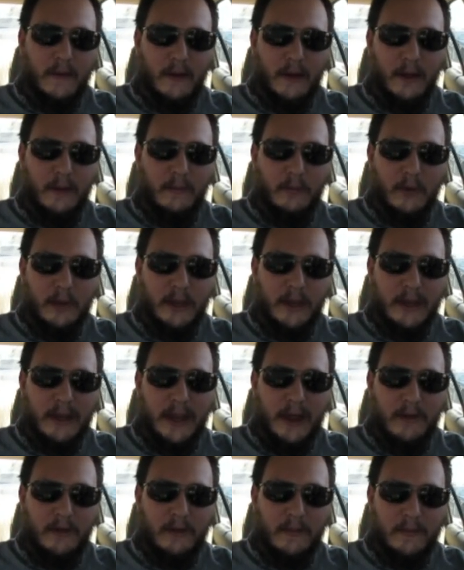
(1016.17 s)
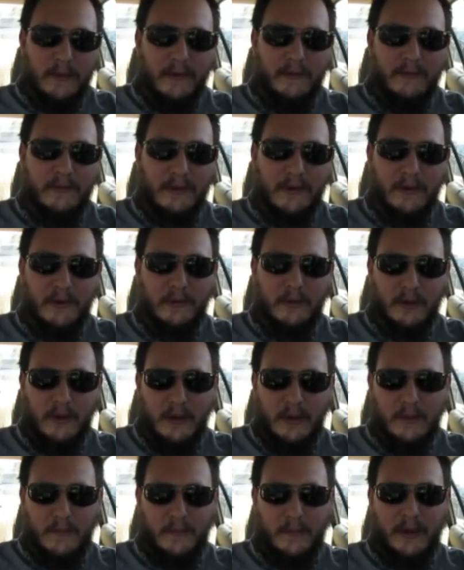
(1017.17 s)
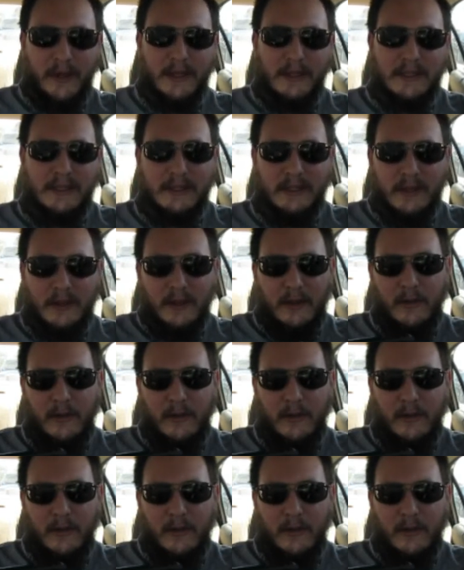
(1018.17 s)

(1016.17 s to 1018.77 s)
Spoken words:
I'm looking down at my phone because